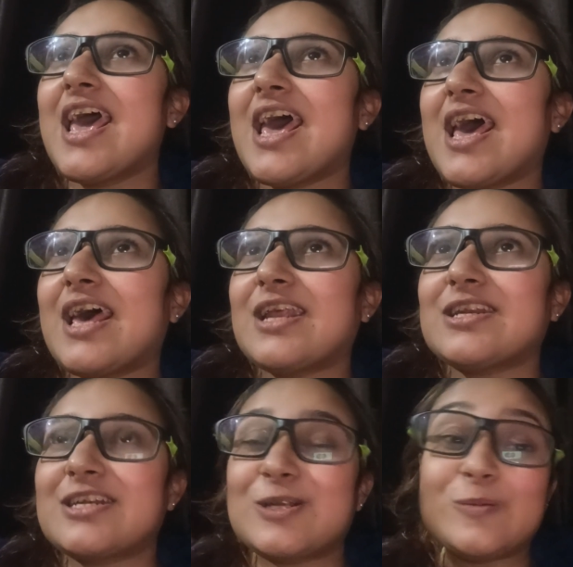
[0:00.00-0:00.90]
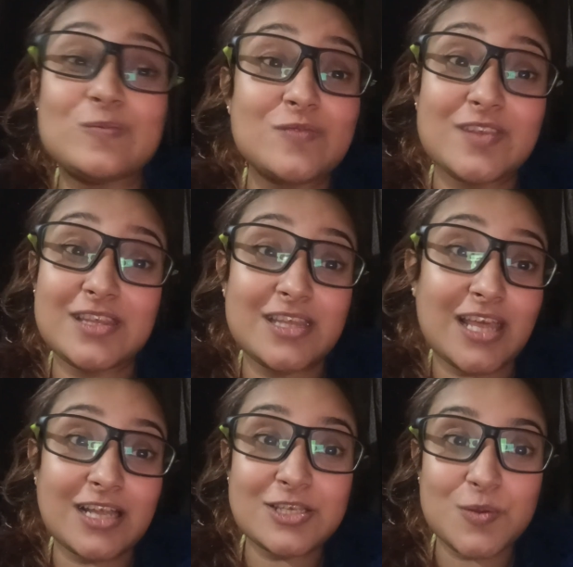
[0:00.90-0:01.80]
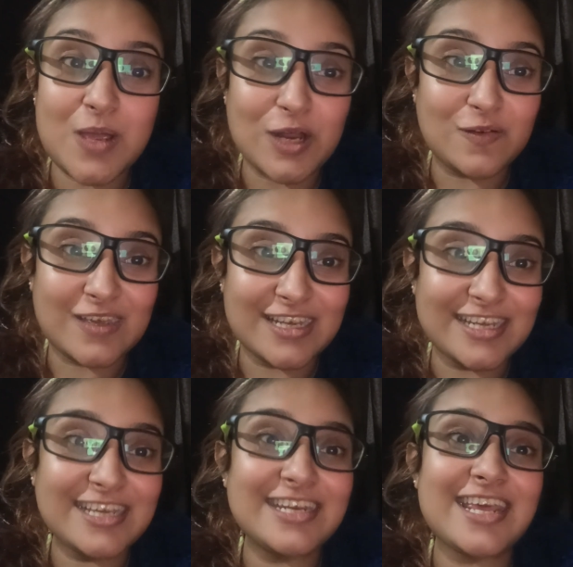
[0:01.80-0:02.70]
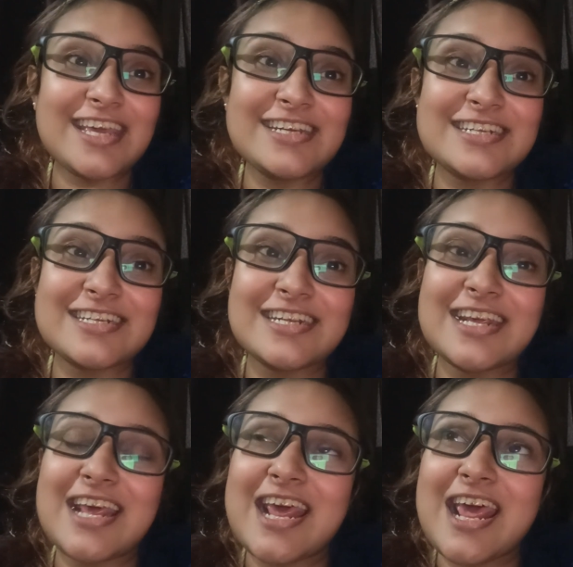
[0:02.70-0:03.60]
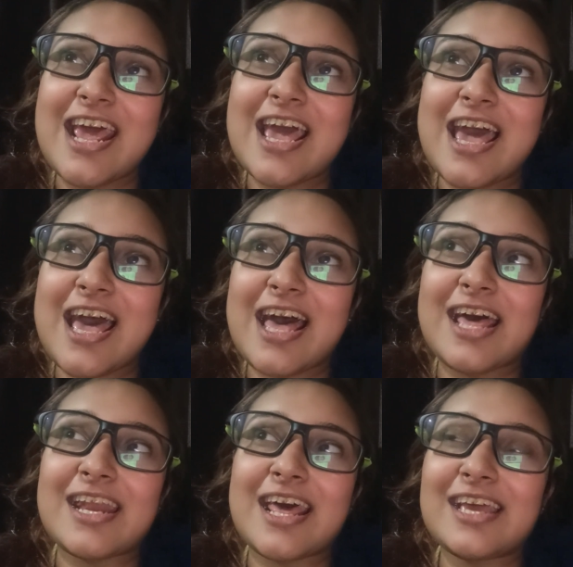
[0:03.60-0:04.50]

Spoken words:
And that's where we can connect. And I can